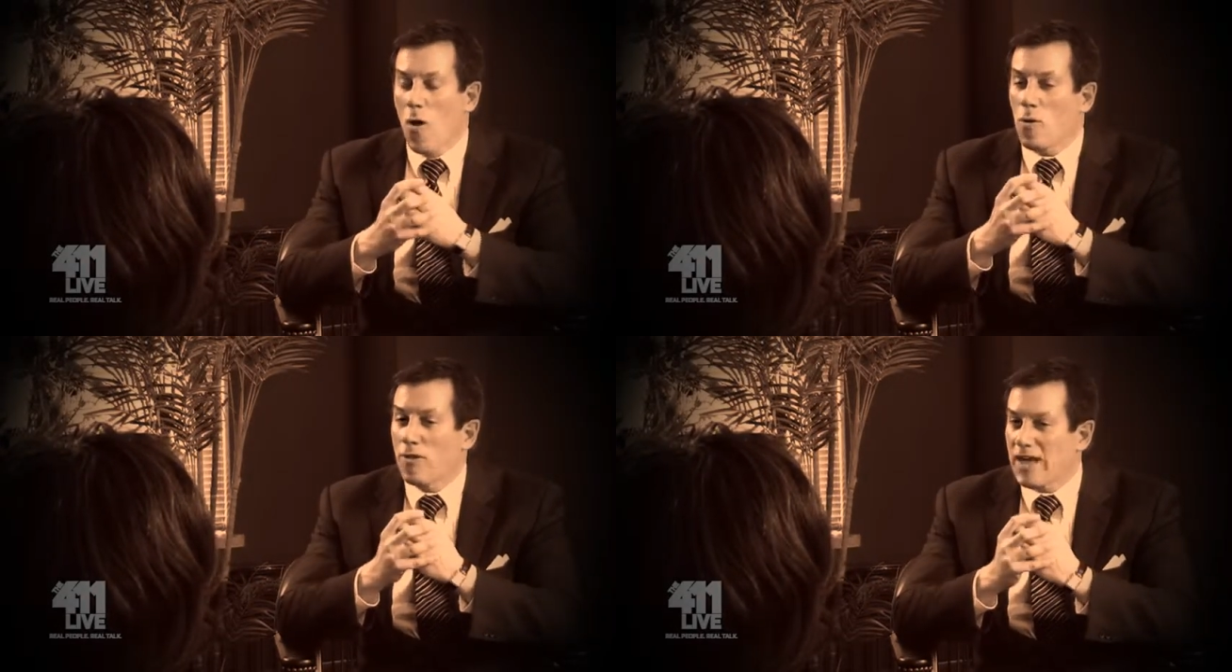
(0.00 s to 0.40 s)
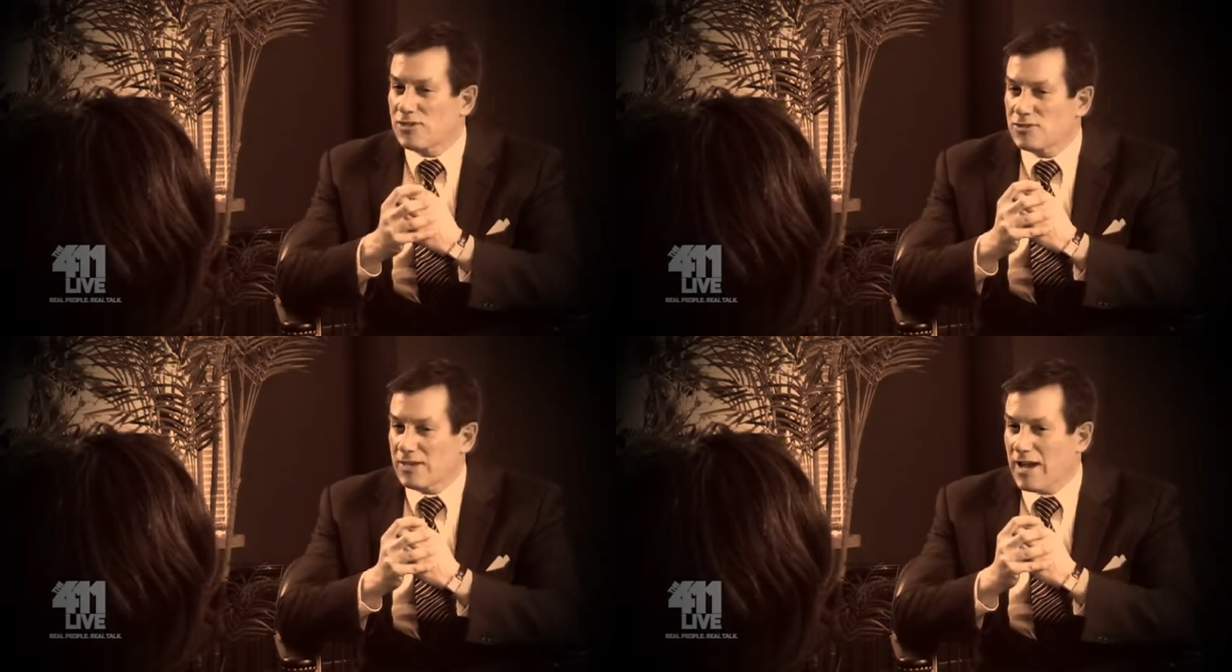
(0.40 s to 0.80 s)
while
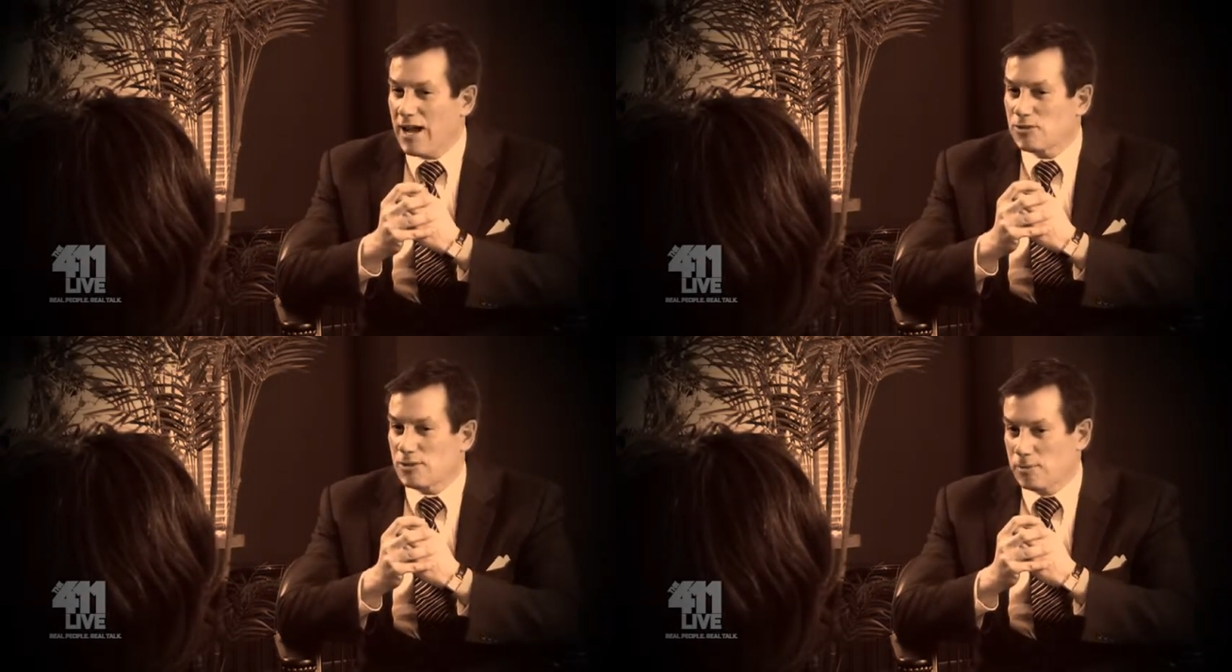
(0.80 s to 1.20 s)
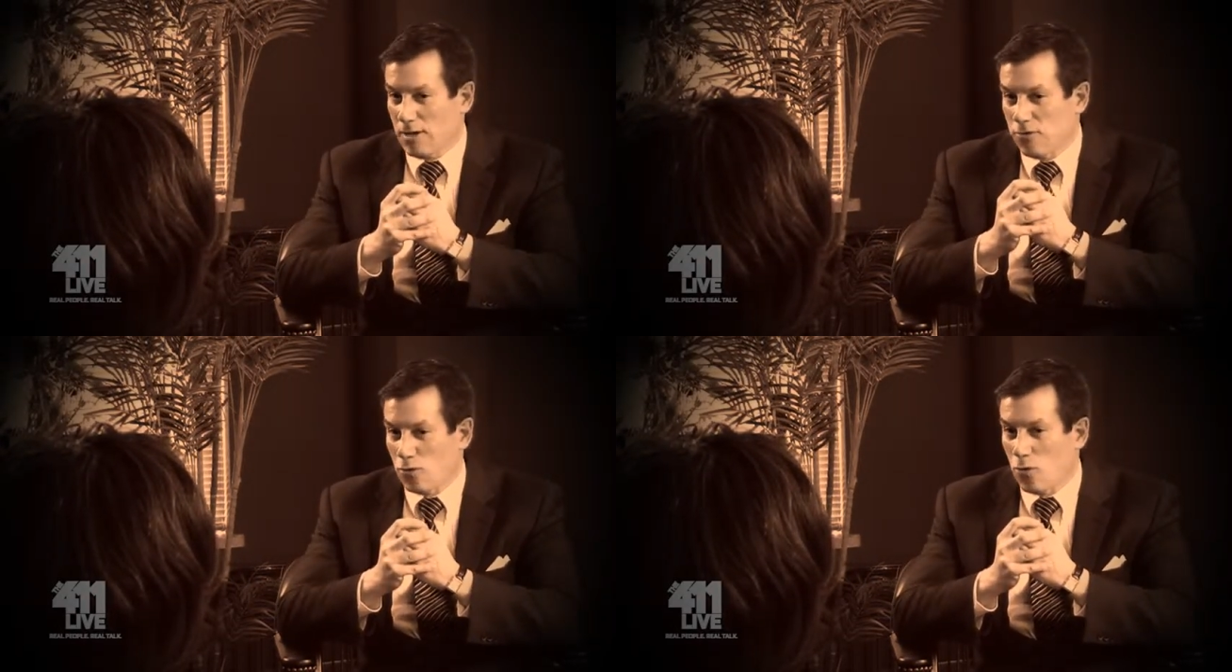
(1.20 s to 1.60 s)
that's the concept
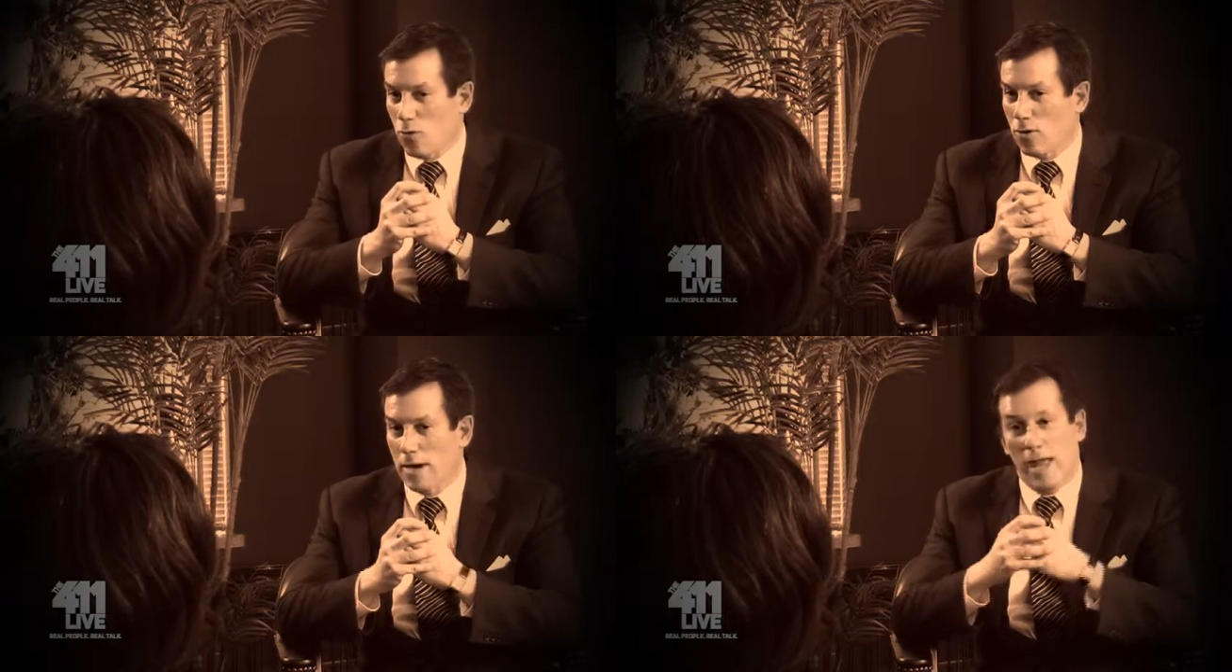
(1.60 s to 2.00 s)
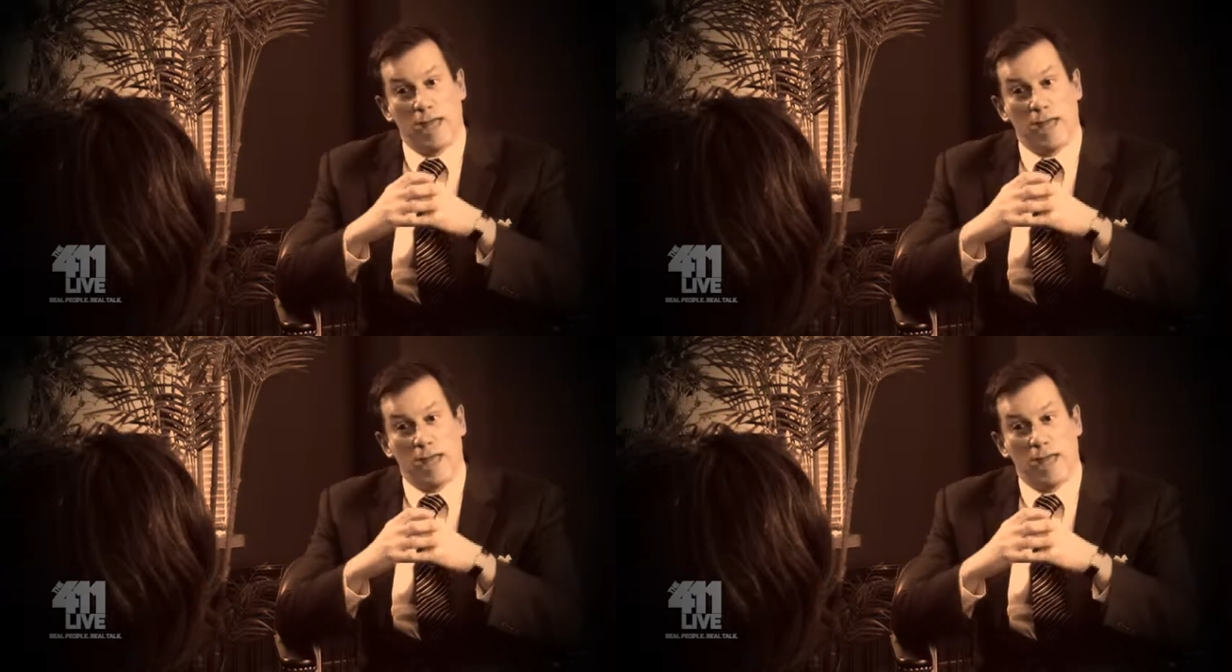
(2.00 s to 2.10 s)
at the core,